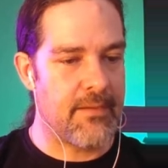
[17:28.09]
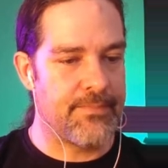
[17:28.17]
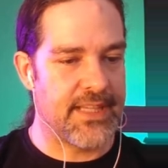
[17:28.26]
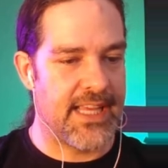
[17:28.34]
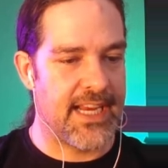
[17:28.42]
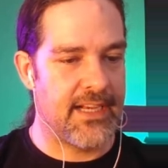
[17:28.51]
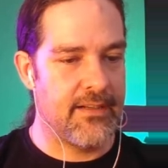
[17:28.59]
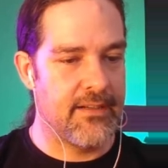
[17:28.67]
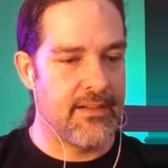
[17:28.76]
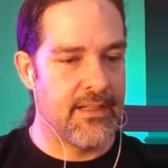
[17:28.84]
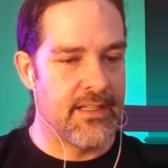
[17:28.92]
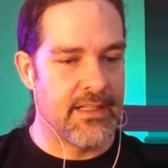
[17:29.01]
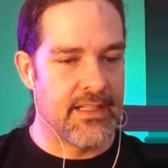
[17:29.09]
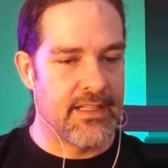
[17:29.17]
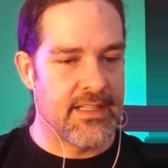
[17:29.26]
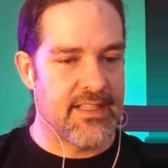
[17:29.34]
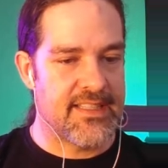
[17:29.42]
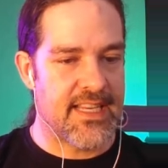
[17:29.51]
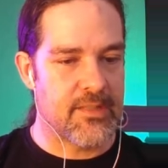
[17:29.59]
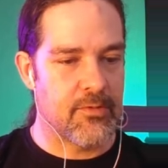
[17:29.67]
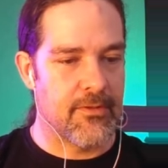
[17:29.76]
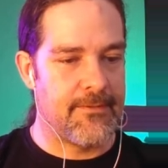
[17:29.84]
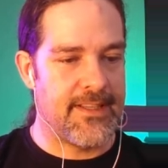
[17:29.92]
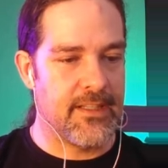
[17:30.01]
plane, says
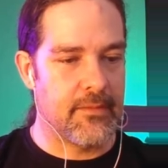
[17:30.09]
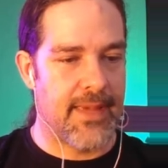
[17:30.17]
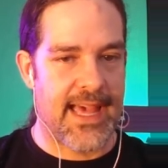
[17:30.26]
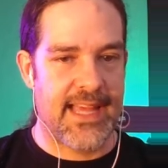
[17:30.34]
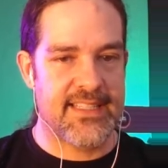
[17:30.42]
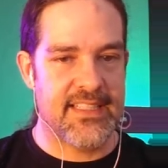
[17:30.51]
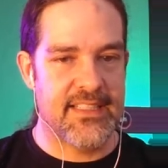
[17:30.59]
Reveal Matte.